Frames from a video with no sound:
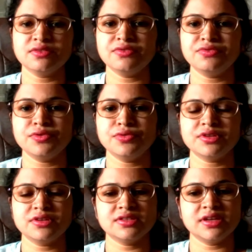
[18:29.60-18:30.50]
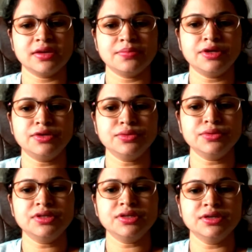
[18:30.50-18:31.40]
If user is able
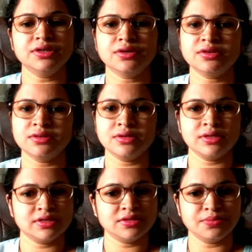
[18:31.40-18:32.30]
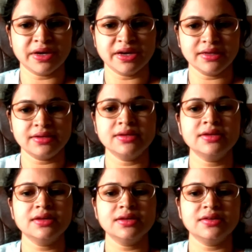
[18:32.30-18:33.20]
to turn on his mic.
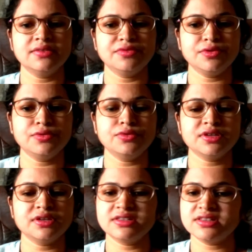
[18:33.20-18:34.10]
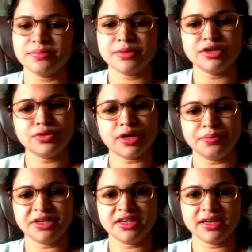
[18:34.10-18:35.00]
If user is able to
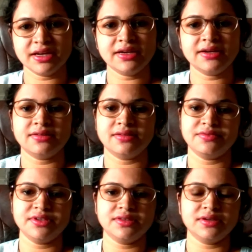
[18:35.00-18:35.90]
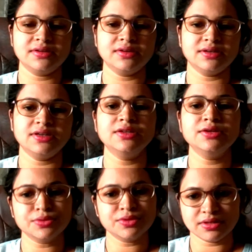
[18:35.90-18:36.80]
communicate with the end
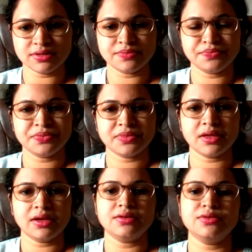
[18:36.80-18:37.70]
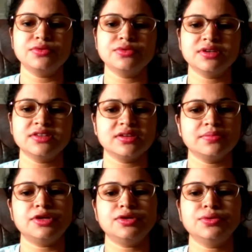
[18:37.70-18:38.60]
user, and user is
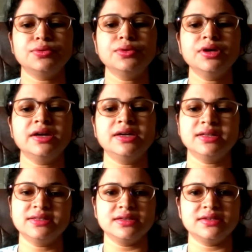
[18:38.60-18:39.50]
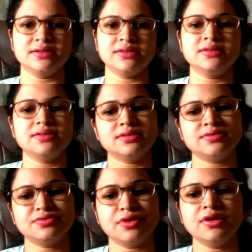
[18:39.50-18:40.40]
able to end the session. This is
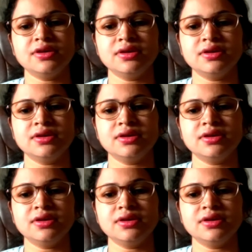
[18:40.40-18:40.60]
for